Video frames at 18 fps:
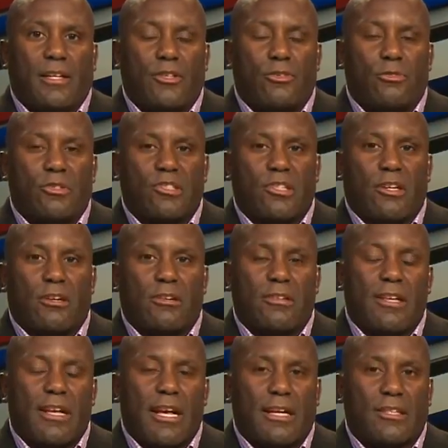newest
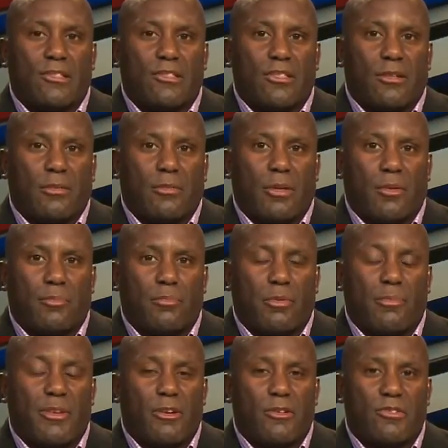Hard Knocks of, uh,
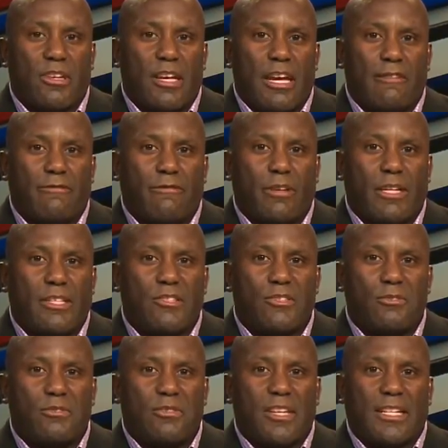premieres every
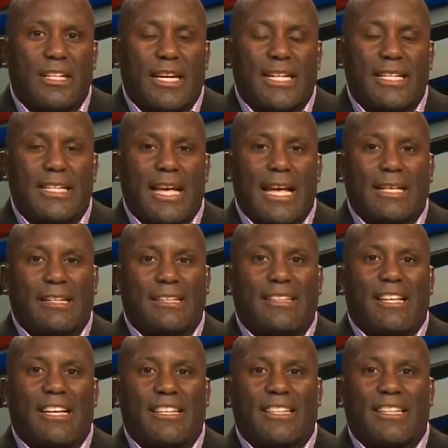Tuesday night, 9
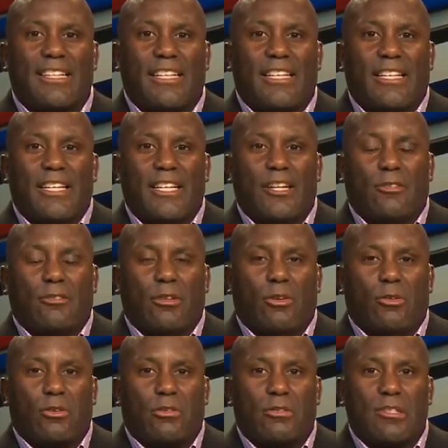o'clock here
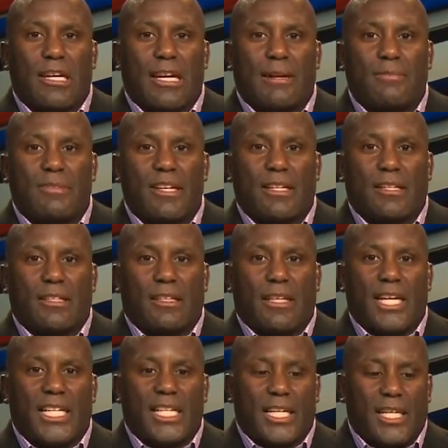local time, 10
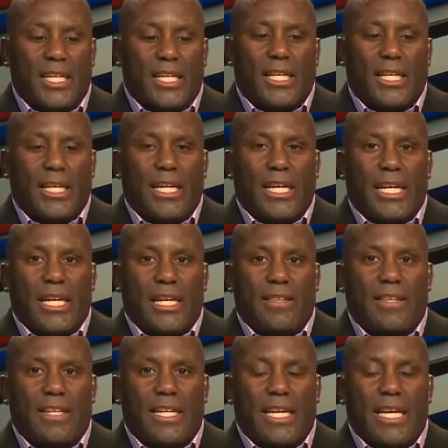o'clock
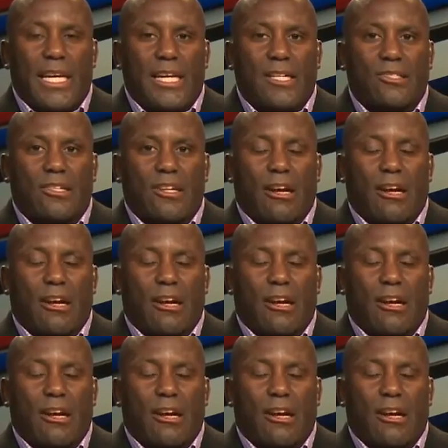in the East.